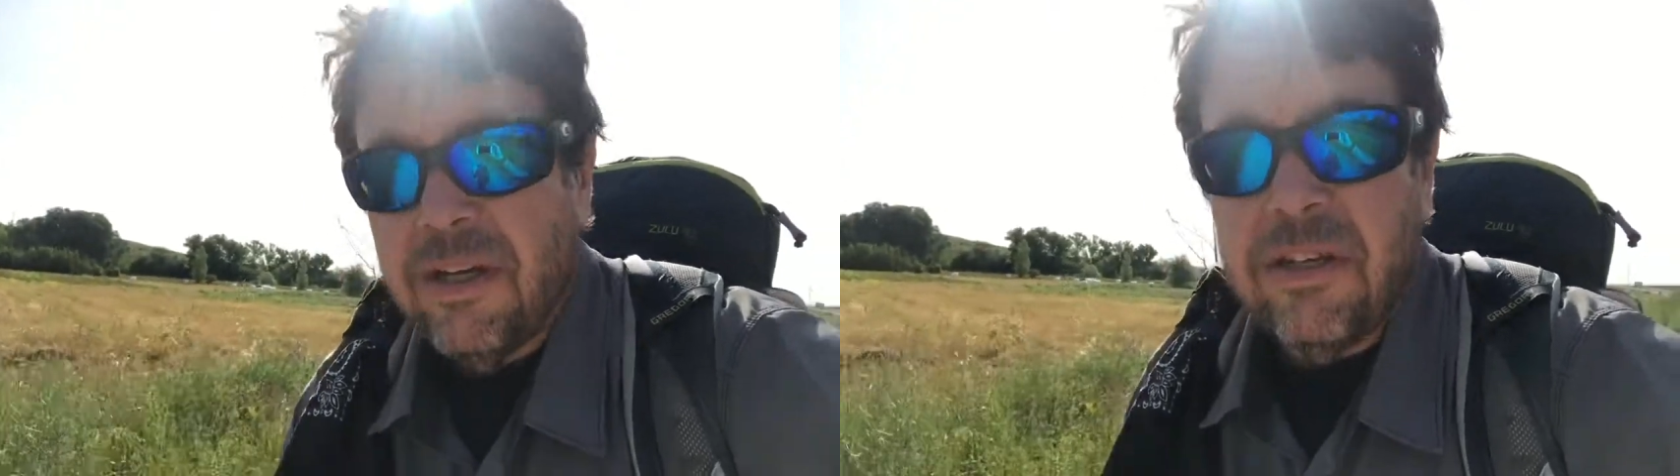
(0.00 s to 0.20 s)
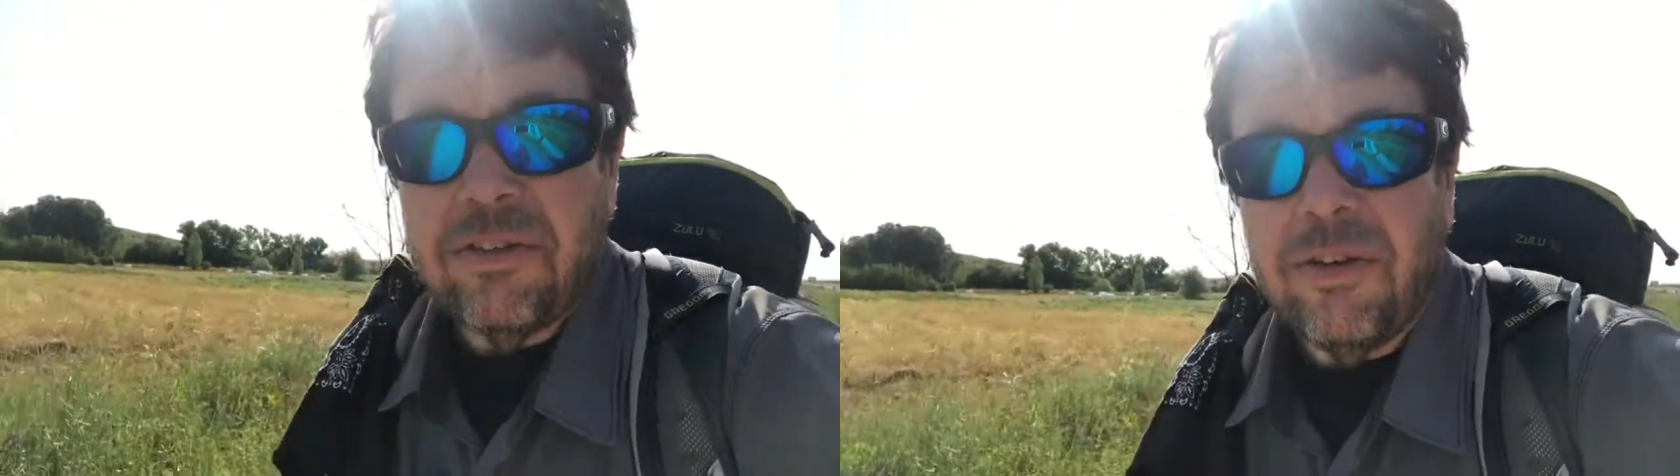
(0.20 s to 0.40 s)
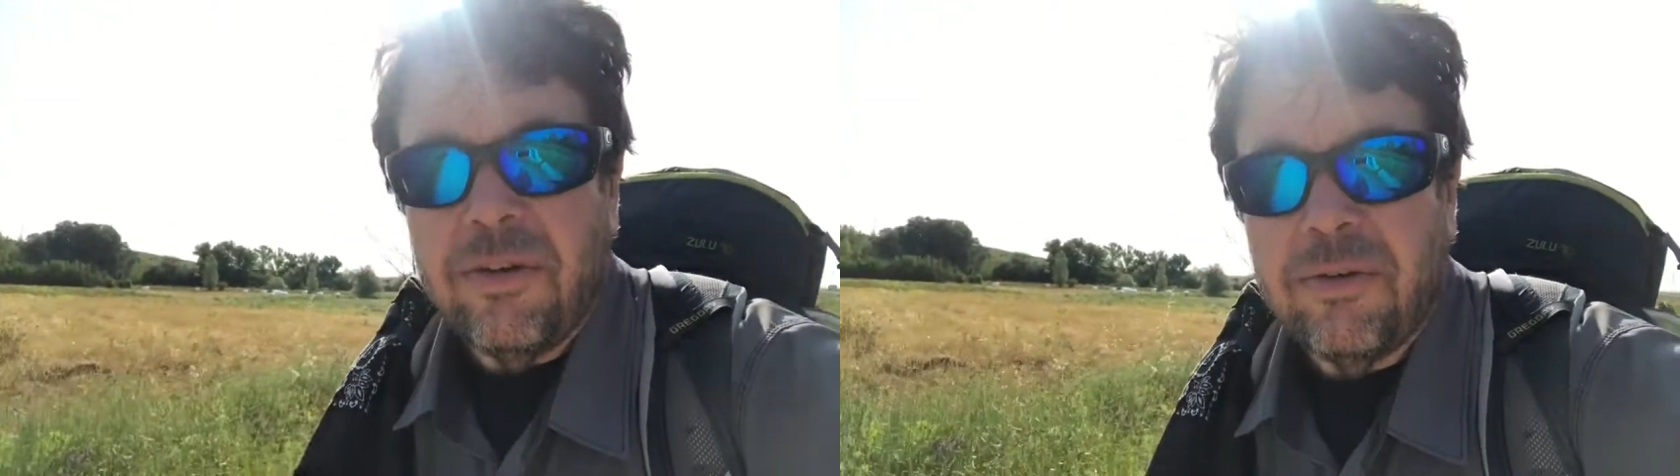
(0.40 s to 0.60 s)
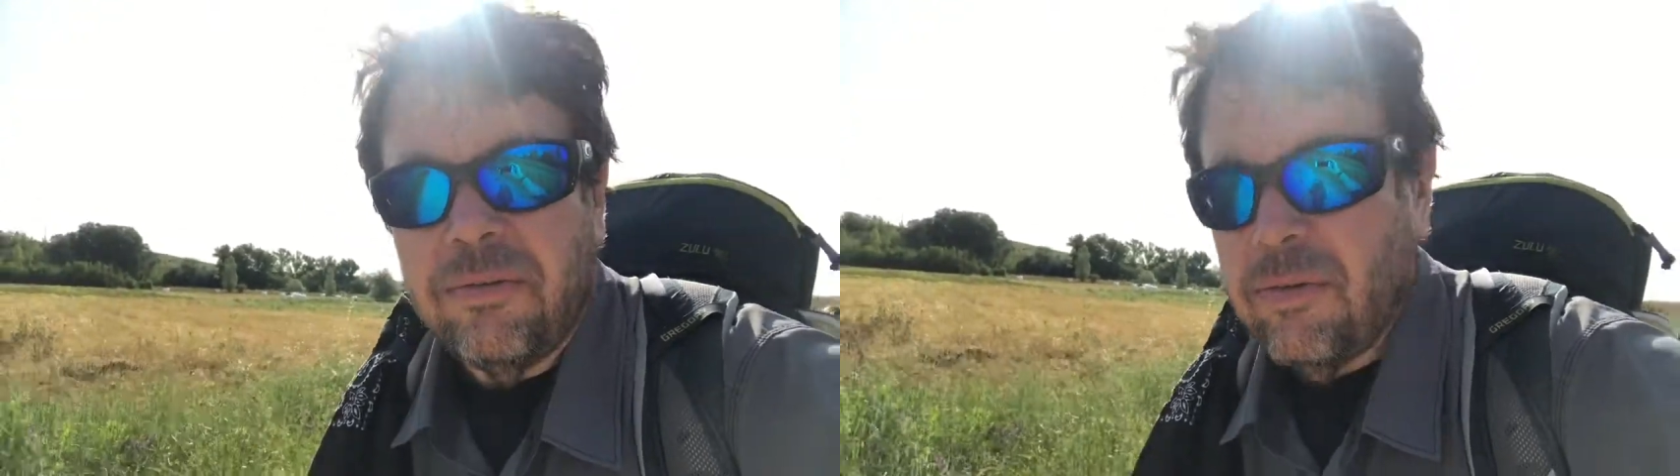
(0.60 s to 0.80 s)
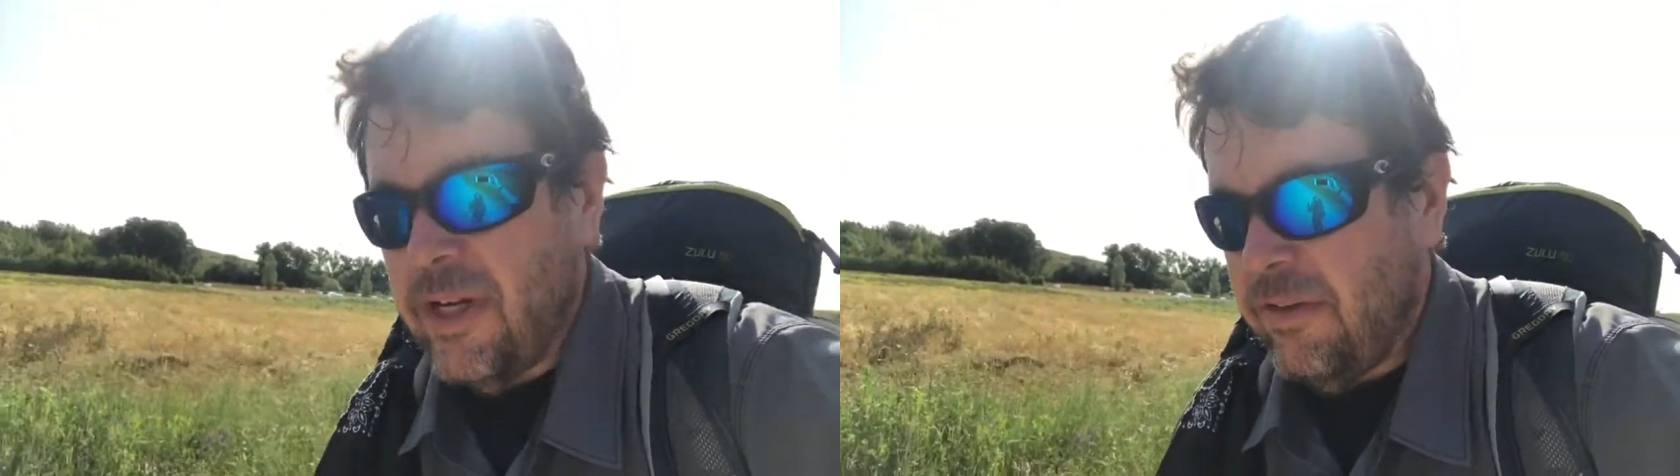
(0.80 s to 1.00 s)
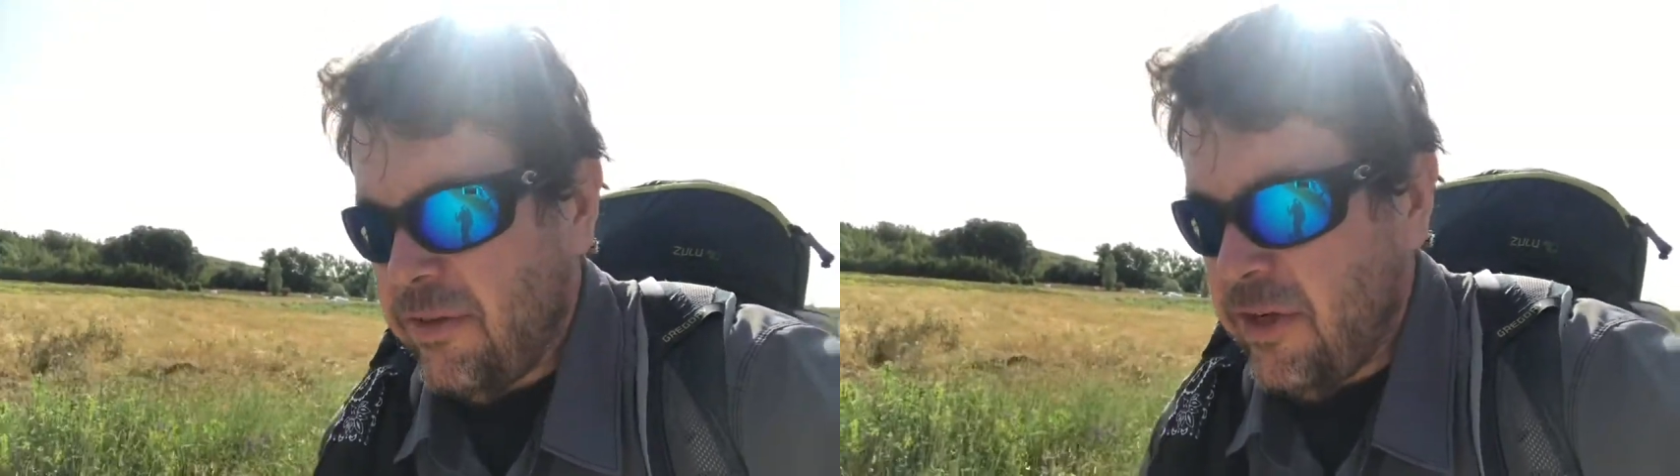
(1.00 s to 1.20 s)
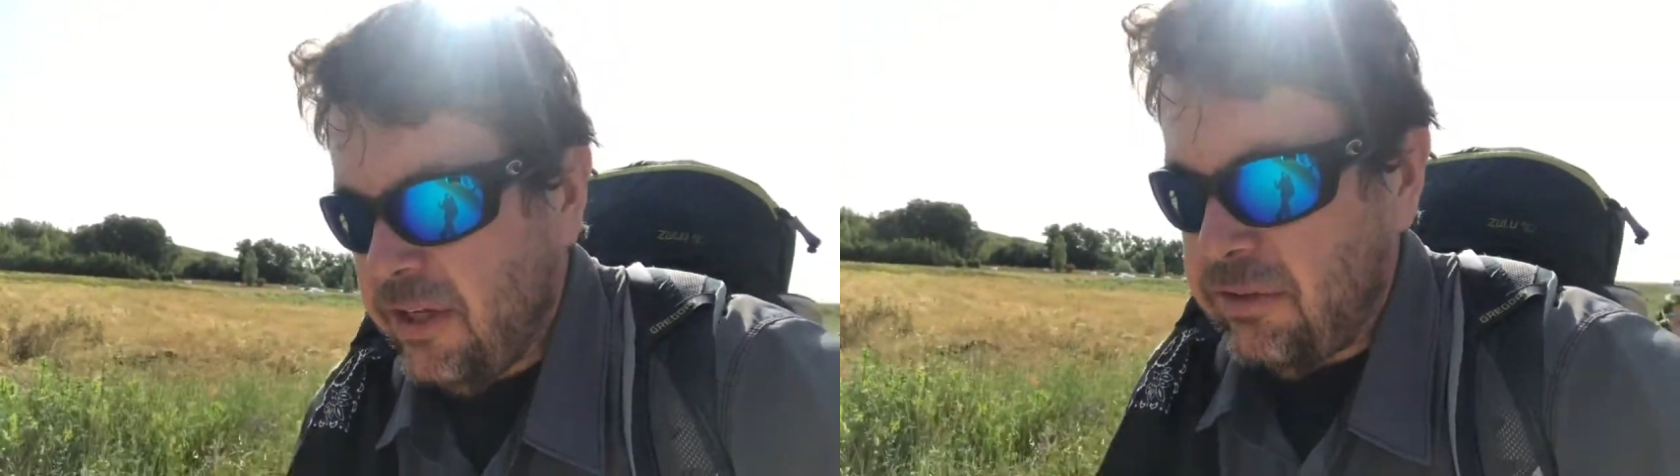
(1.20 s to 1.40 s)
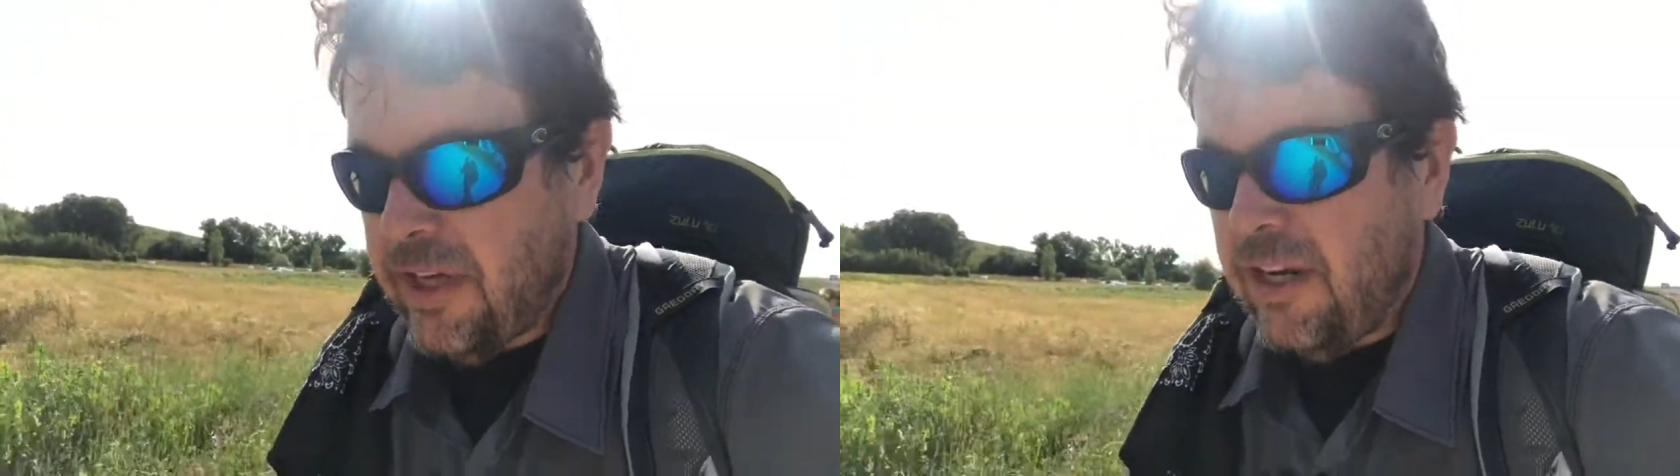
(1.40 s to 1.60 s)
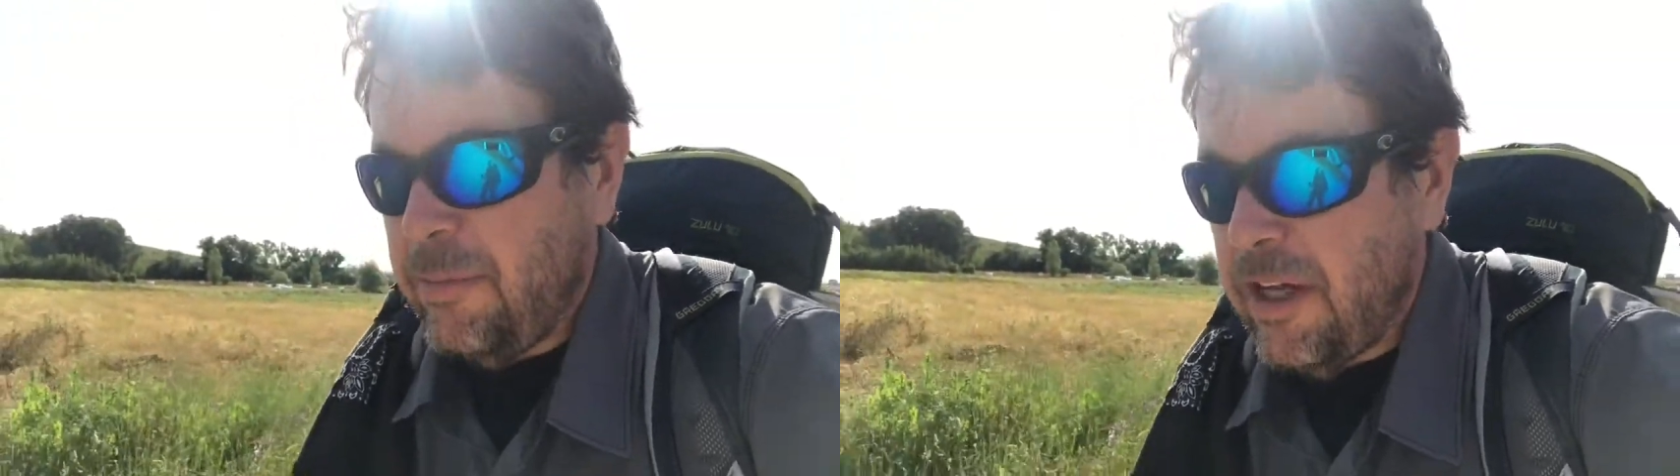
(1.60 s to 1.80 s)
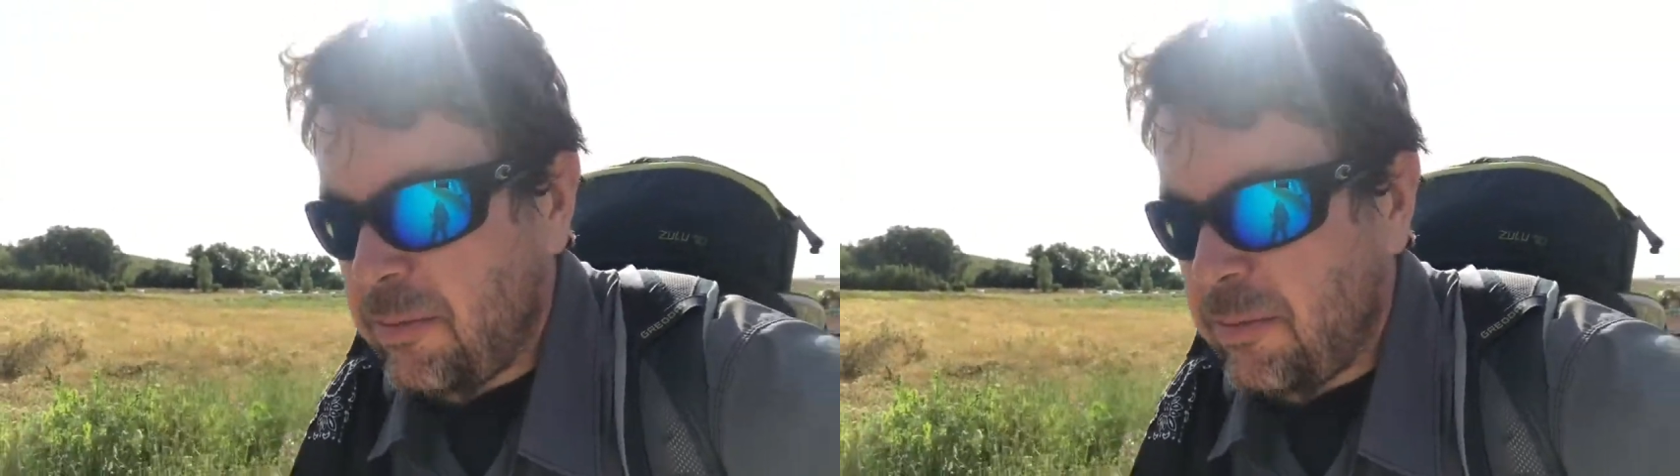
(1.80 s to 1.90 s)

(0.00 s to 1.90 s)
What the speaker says: So we're not very excited about the